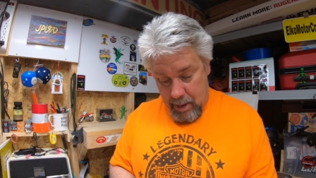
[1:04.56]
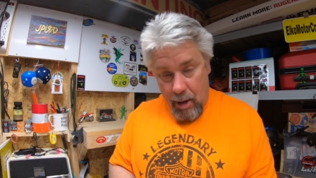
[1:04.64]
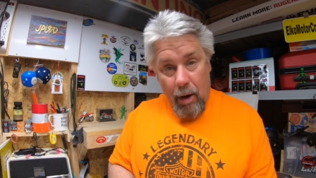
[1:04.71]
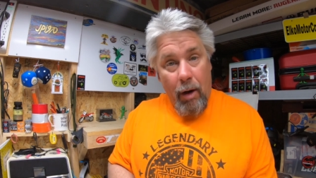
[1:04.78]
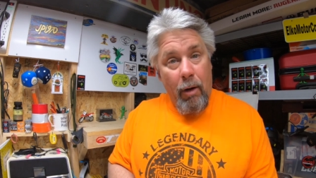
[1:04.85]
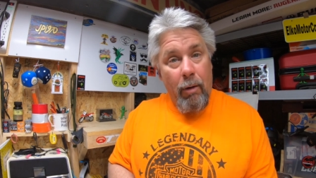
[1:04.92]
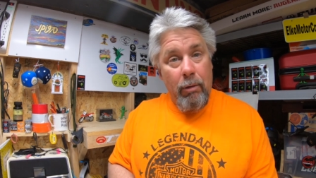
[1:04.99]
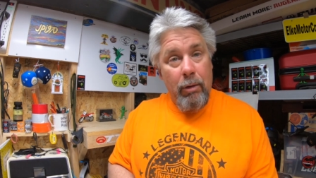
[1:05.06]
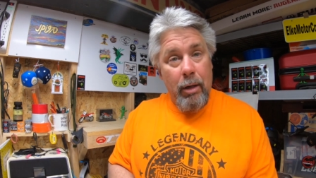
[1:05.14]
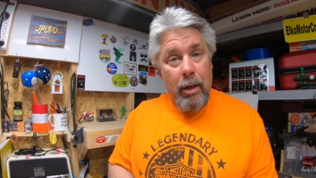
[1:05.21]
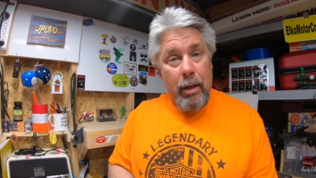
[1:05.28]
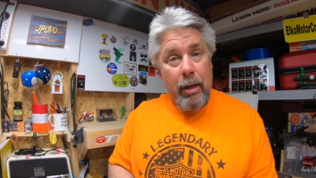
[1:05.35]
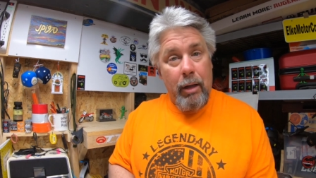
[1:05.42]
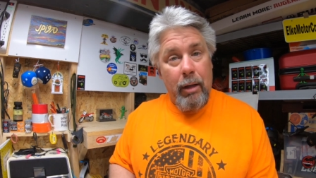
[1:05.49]
oh,
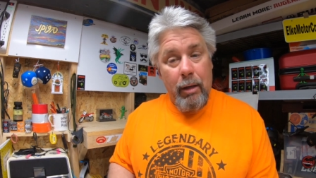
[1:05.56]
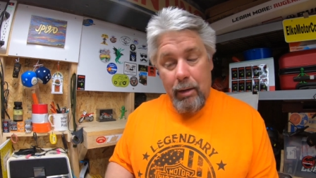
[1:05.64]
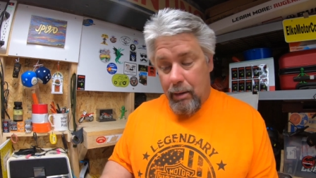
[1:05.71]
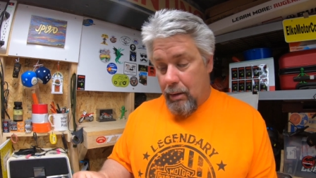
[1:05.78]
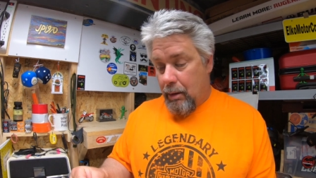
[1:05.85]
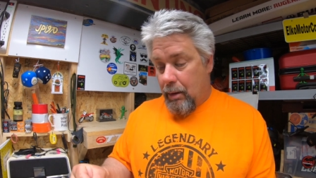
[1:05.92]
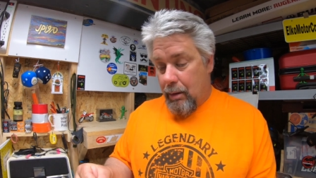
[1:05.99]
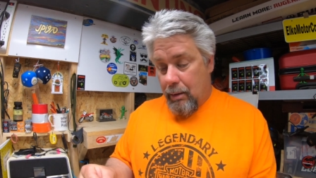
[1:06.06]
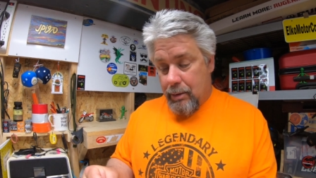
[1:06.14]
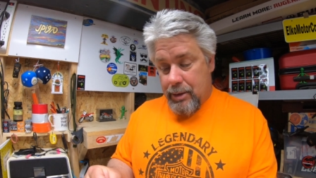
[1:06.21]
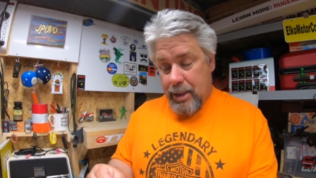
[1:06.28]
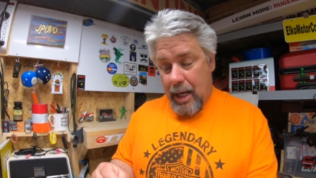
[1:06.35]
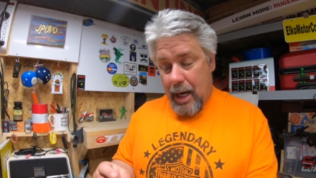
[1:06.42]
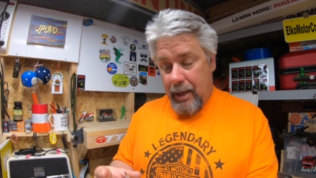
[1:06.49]
look.
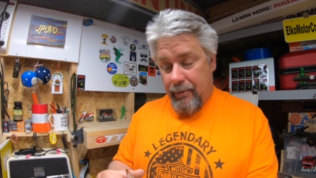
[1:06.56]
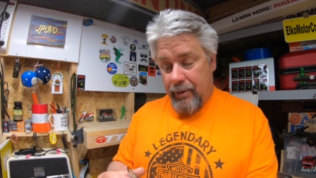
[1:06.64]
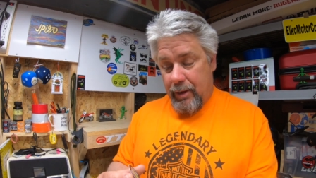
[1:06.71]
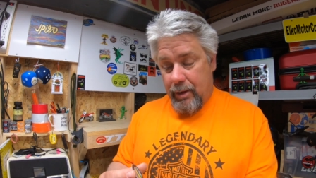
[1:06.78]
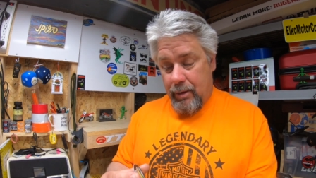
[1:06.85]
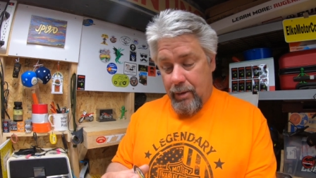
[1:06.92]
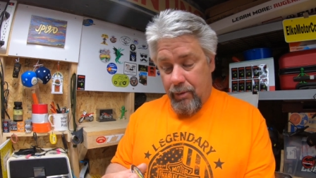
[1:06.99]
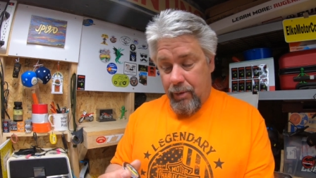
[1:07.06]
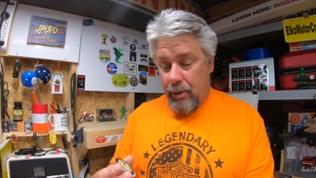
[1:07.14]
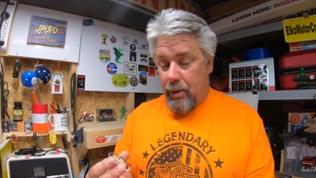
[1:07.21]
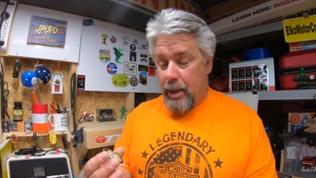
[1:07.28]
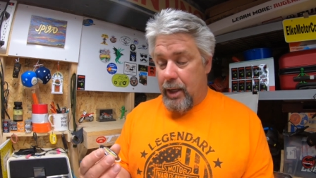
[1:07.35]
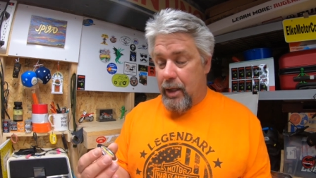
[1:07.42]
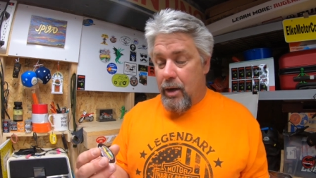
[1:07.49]
Scott even
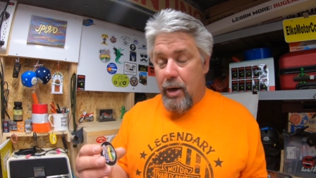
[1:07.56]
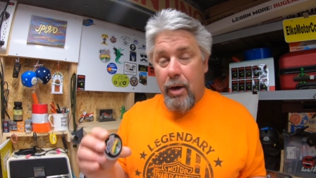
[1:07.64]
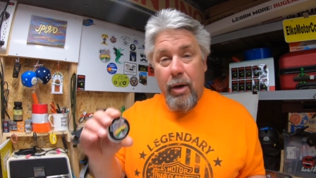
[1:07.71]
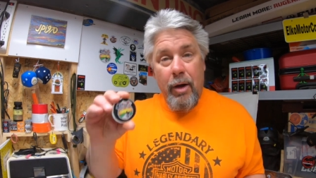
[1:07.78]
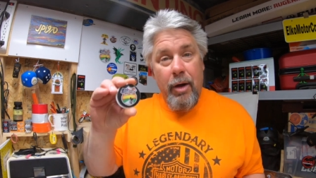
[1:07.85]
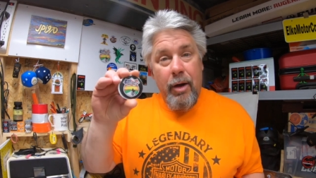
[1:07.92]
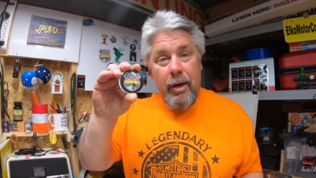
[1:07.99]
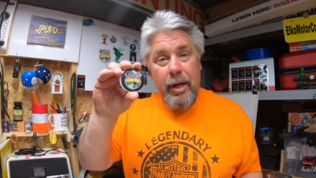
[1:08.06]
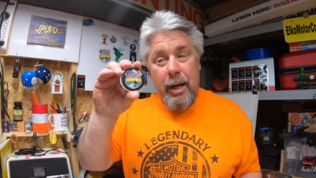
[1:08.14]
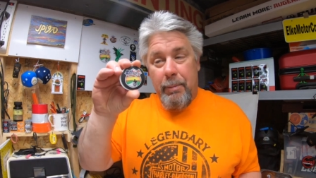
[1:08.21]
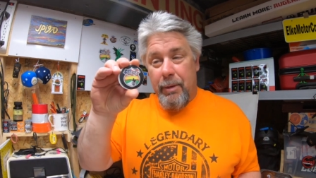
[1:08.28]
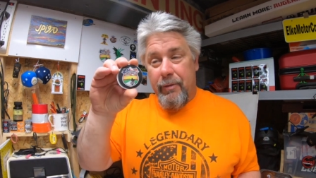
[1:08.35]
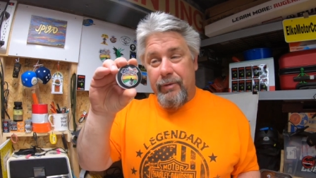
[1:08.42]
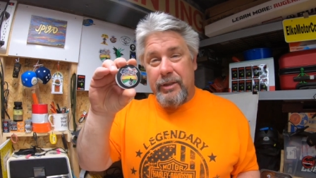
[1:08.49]
threw in a
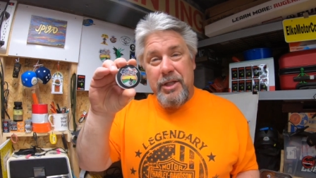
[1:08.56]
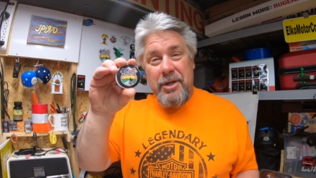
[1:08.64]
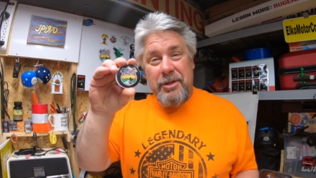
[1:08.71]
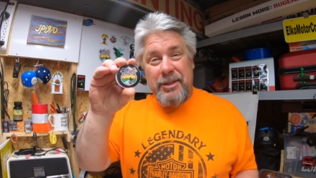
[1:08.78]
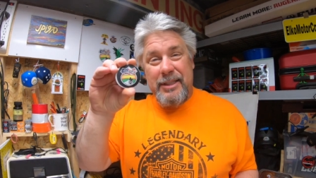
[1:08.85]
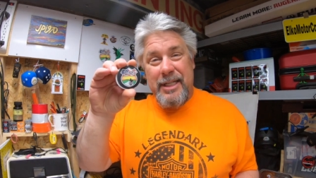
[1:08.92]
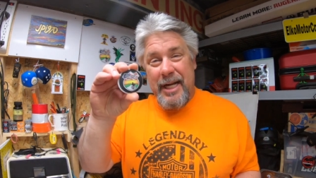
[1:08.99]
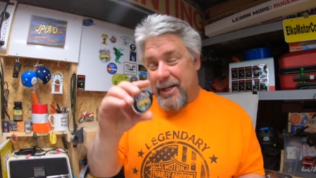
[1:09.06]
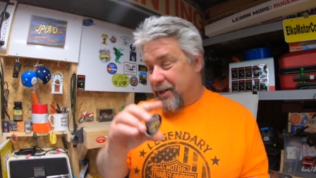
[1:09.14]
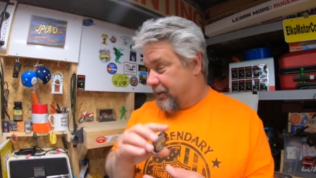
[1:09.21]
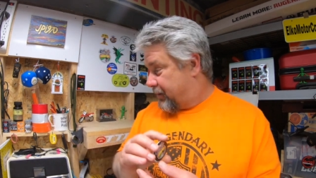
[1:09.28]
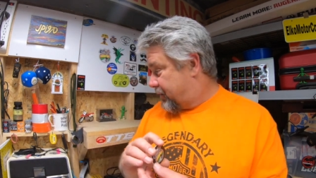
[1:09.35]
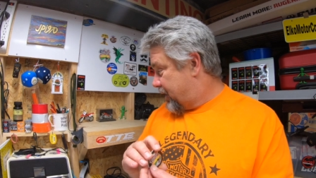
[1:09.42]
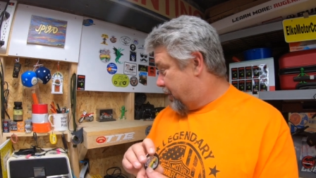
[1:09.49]
couple of his little
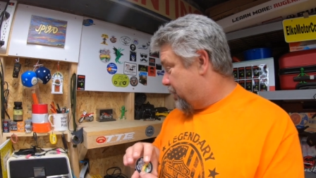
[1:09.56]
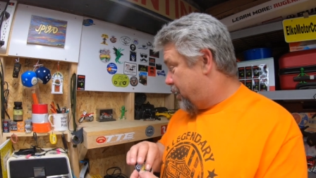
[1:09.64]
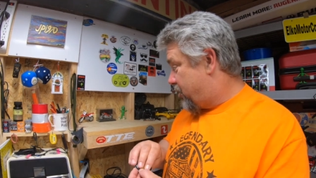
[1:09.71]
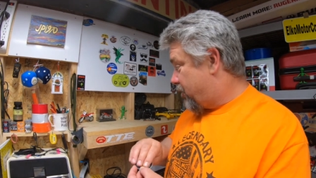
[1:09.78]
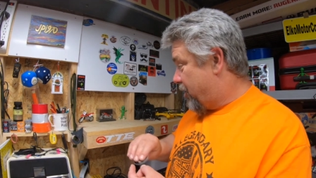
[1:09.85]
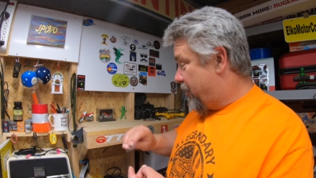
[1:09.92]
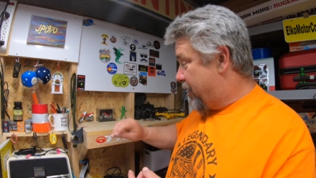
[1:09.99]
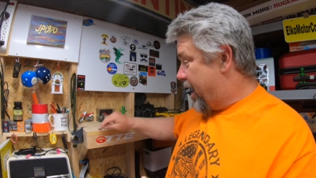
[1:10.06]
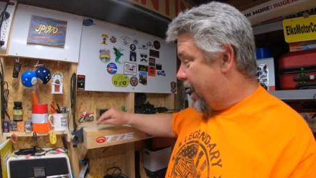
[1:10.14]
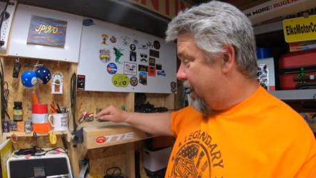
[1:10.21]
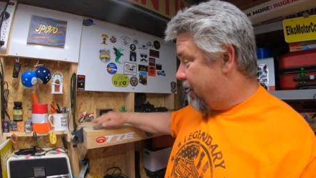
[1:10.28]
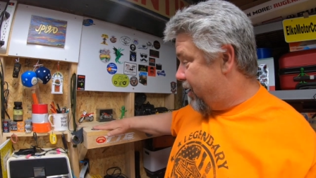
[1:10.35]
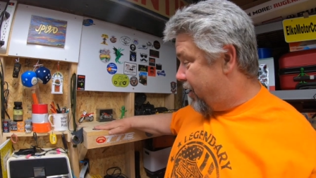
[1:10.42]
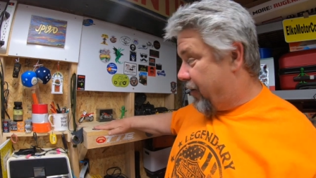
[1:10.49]
stickers. I'm going to throw
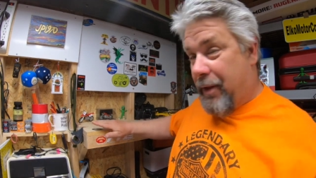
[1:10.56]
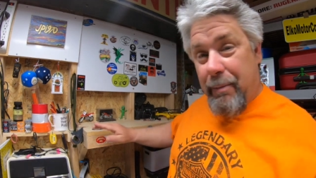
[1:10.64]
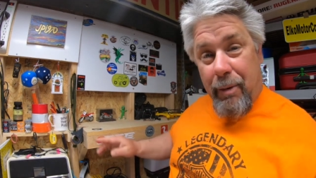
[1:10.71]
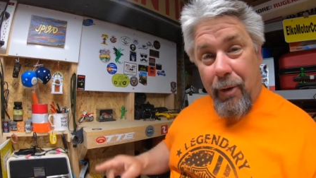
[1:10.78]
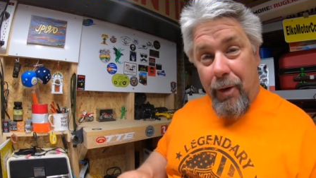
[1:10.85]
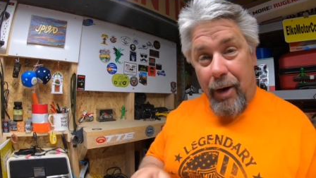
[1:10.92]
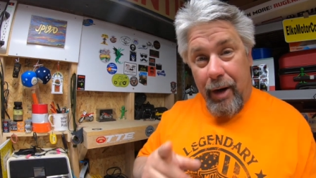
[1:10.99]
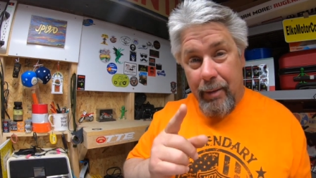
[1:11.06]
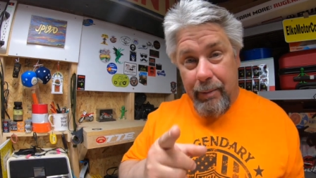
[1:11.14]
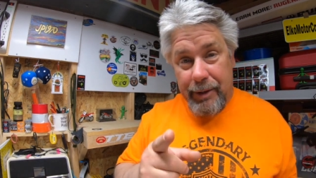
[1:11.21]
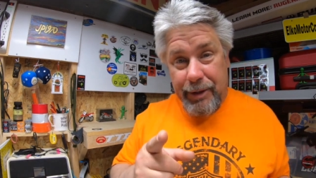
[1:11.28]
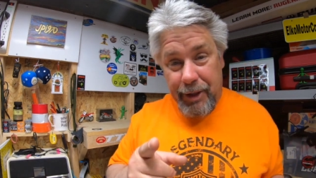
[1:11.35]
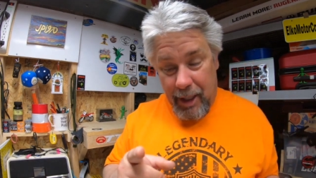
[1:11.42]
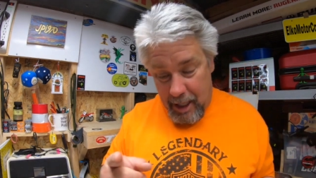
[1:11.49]
that on the board,
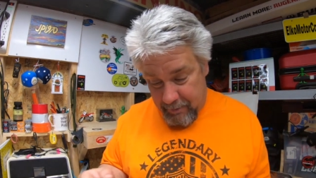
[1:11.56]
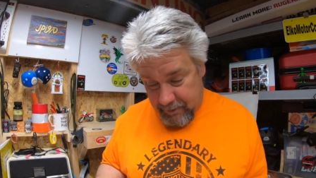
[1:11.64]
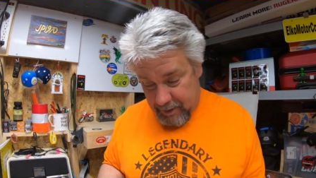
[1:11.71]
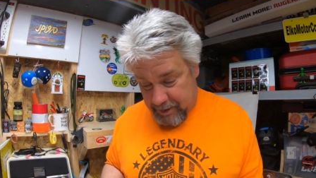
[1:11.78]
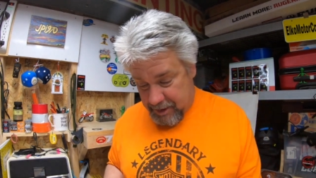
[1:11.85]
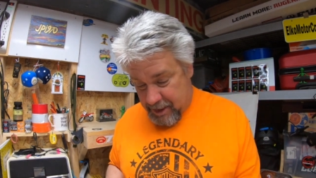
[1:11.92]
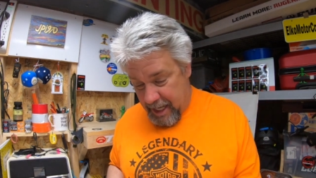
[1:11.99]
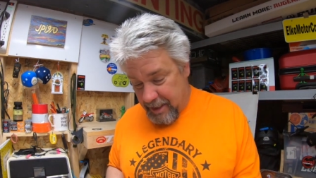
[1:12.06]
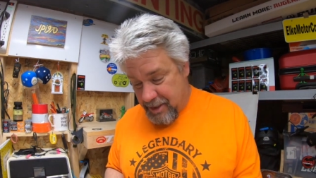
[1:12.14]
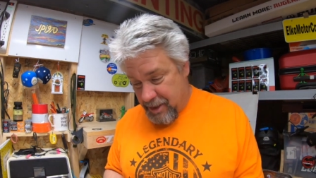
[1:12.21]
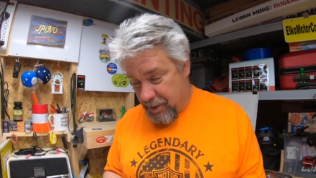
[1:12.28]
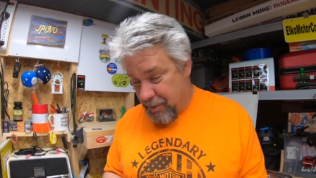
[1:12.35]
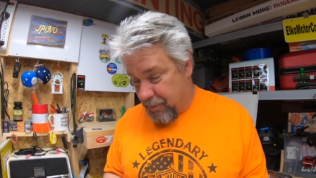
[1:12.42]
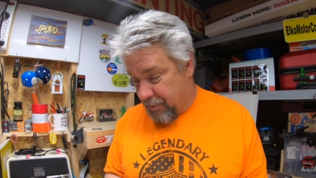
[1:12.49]
but you're going to have to stay
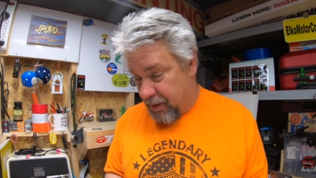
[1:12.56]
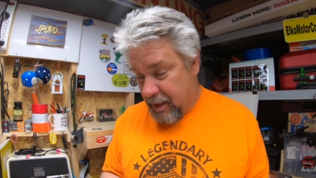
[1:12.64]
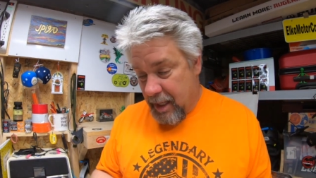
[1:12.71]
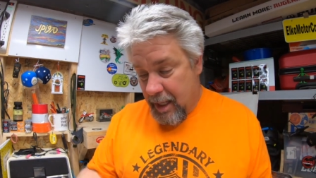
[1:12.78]
tuned.